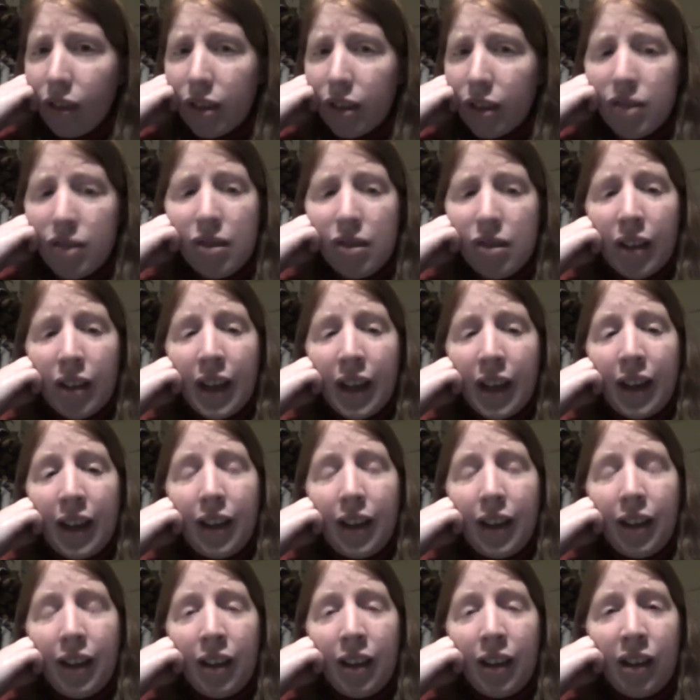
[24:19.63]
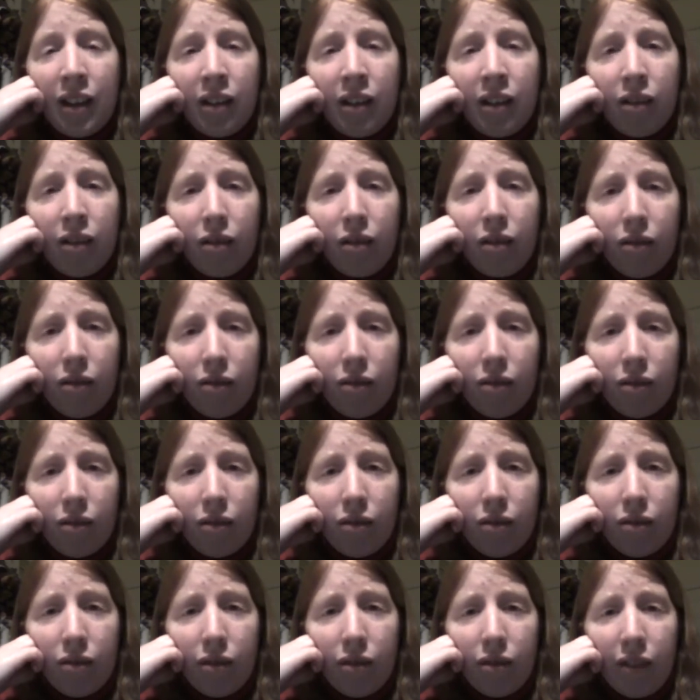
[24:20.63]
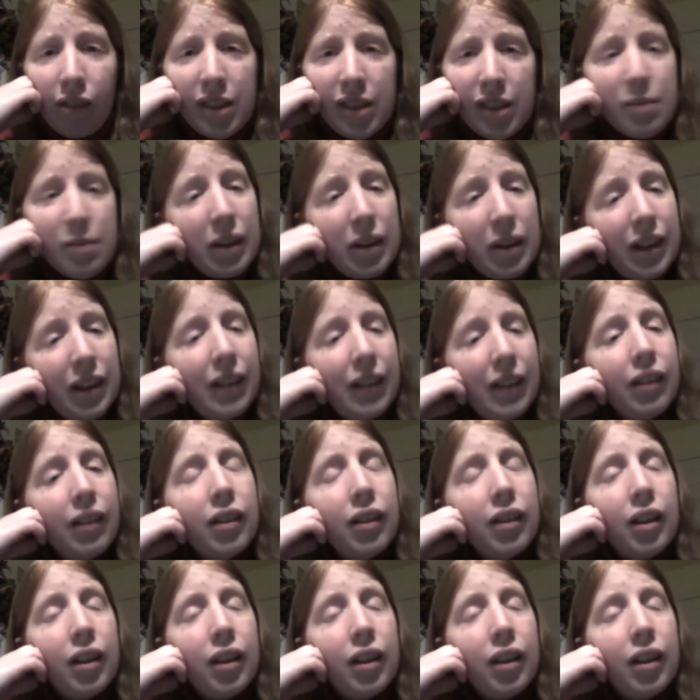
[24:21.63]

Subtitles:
So yeah, that's about it.